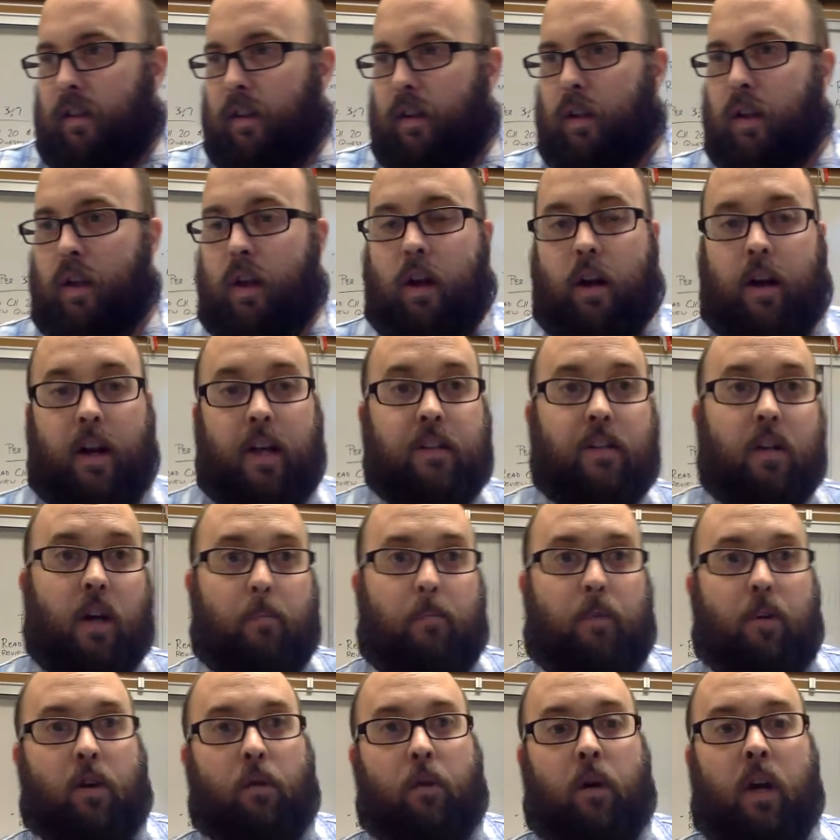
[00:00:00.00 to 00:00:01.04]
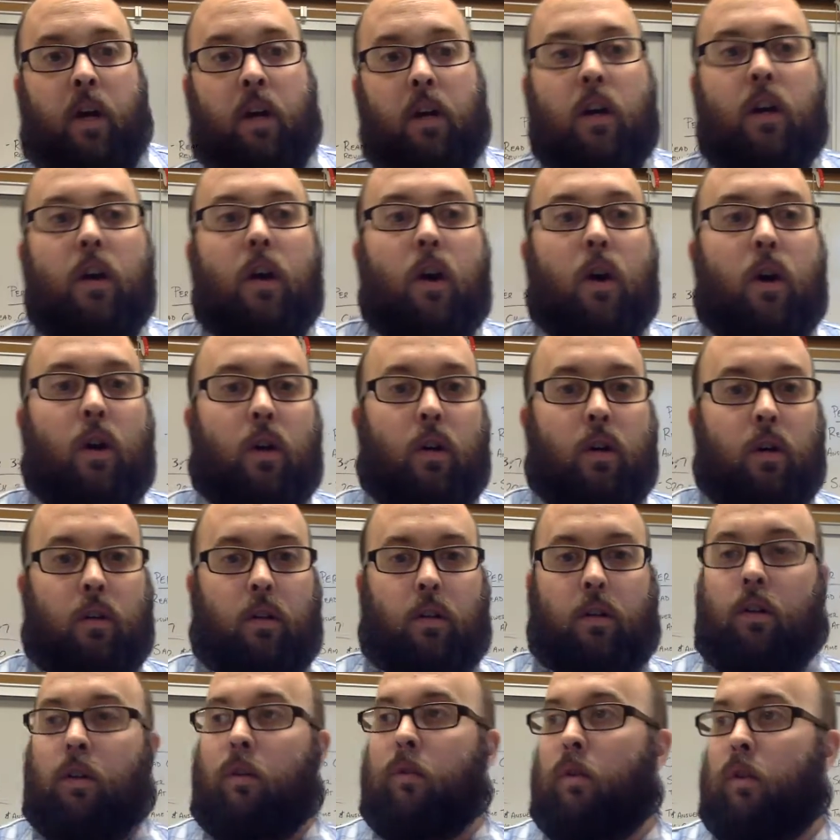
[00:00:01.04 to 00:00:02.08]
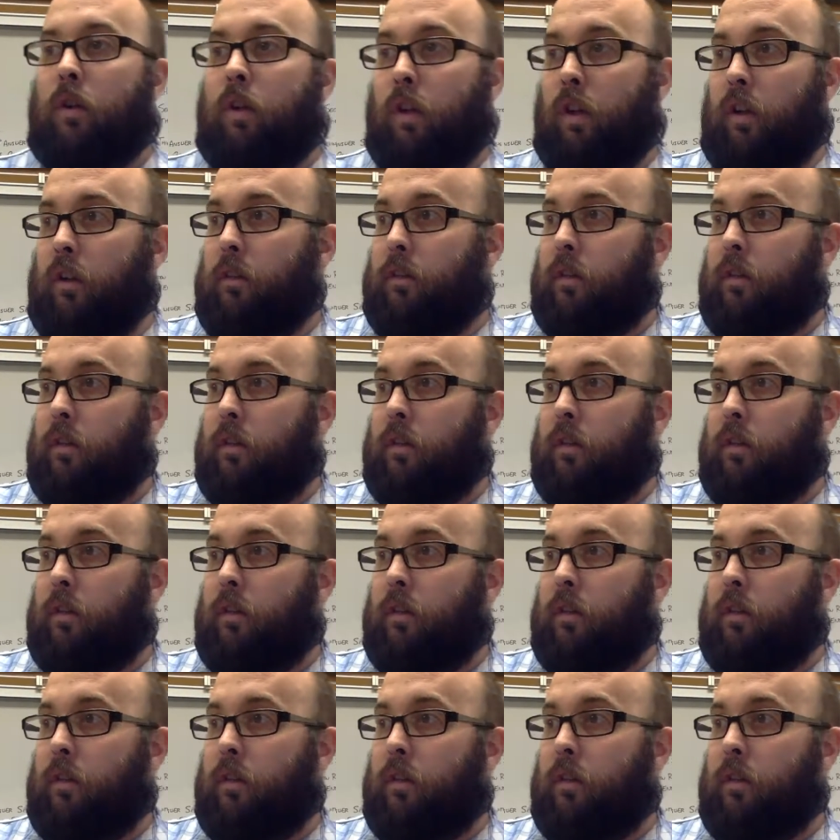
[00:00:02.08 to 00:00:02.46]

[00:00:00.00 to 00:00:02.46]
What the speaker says: All right, it's all put away. Good.